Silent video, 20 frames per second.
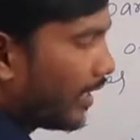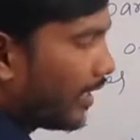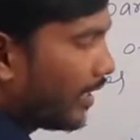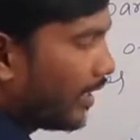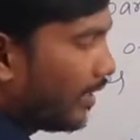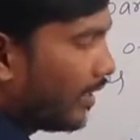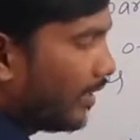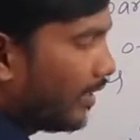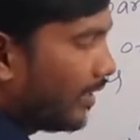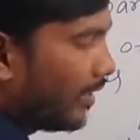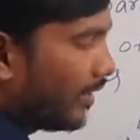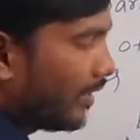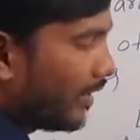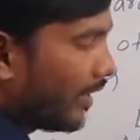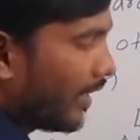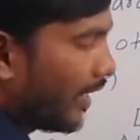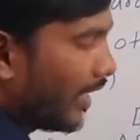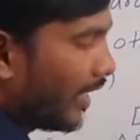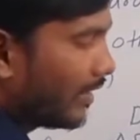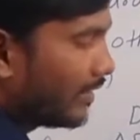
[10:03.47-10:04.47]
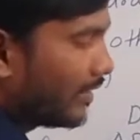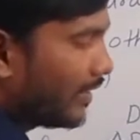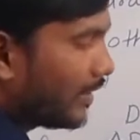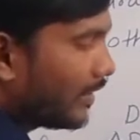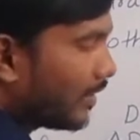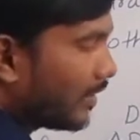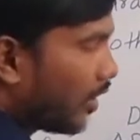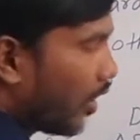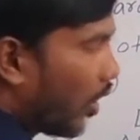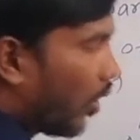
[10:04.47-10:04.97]
exists outside
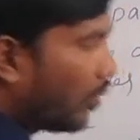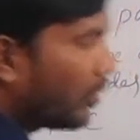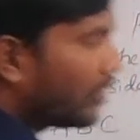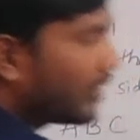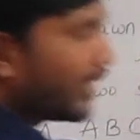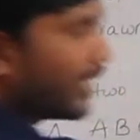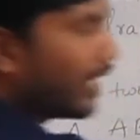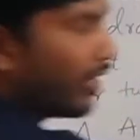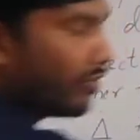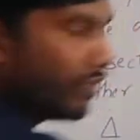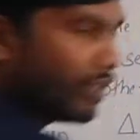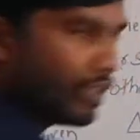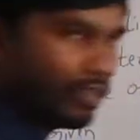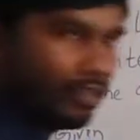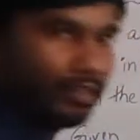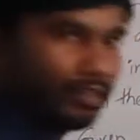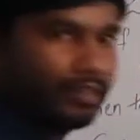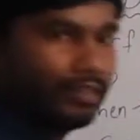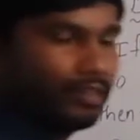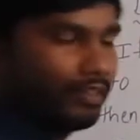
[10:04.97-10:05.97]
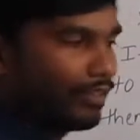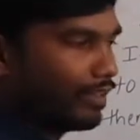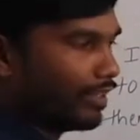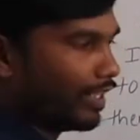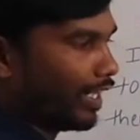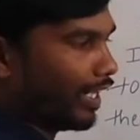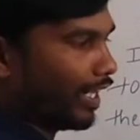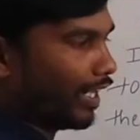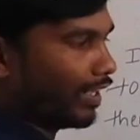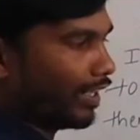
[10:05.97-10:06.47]
of the triangle.
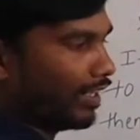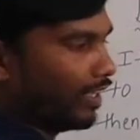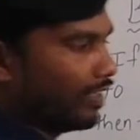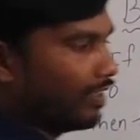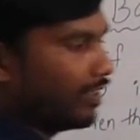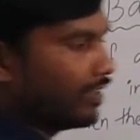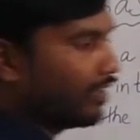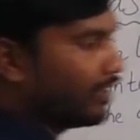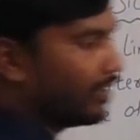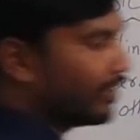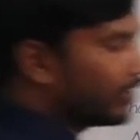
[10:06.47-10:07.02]
So